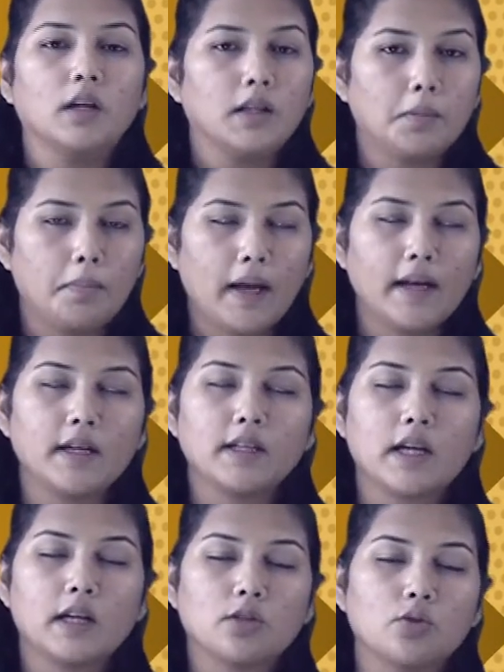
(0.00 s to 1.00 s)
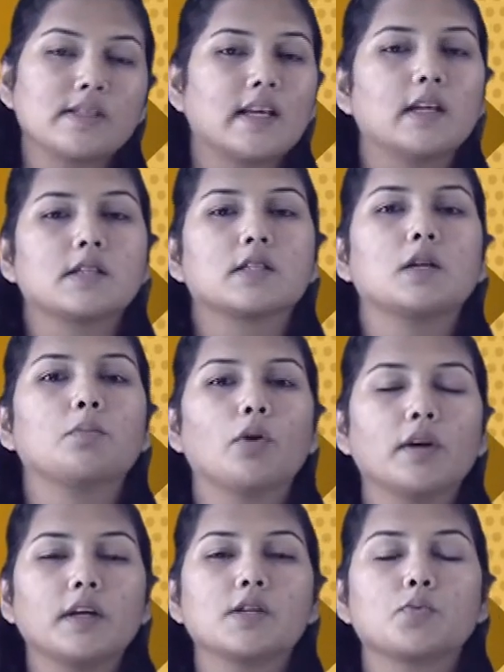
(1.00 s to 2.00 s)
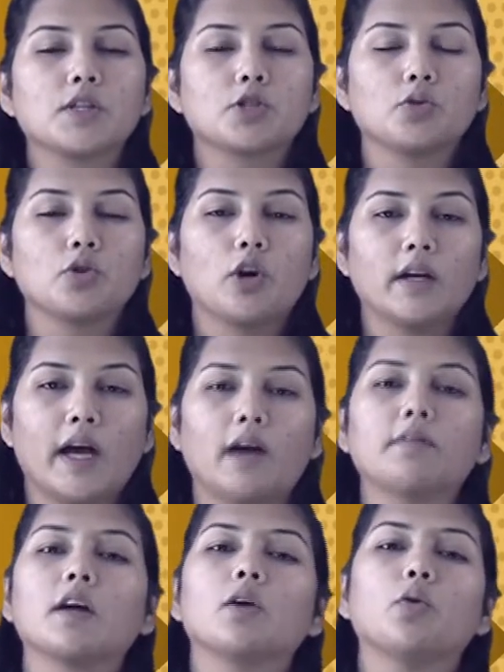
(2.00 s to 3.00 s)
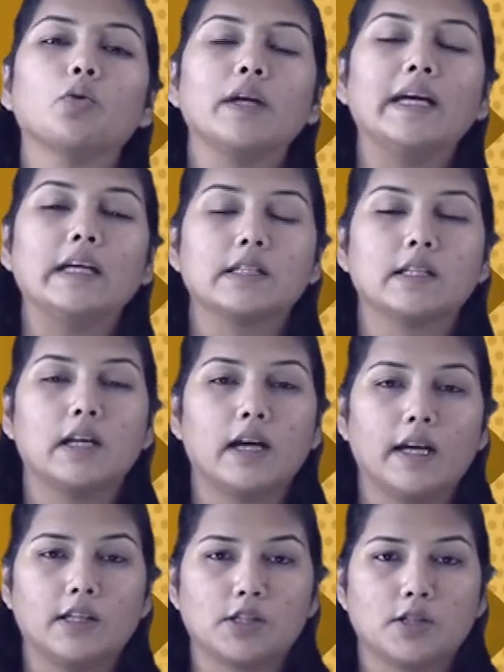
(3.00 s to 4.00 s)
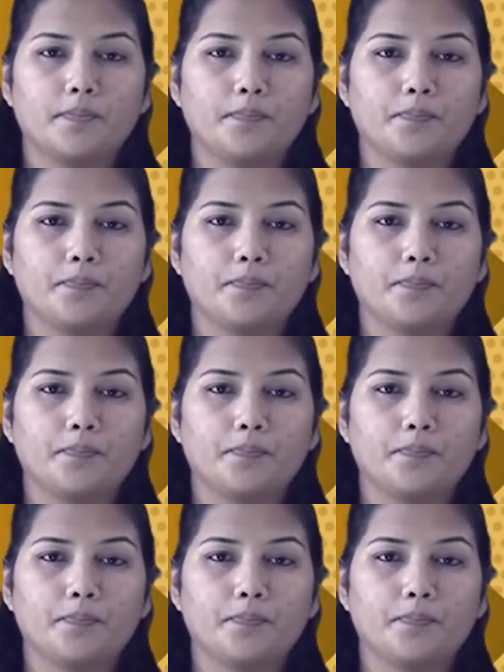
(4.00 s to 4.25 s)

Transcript: The planet are those celestial bodies which do not have their own heat and light.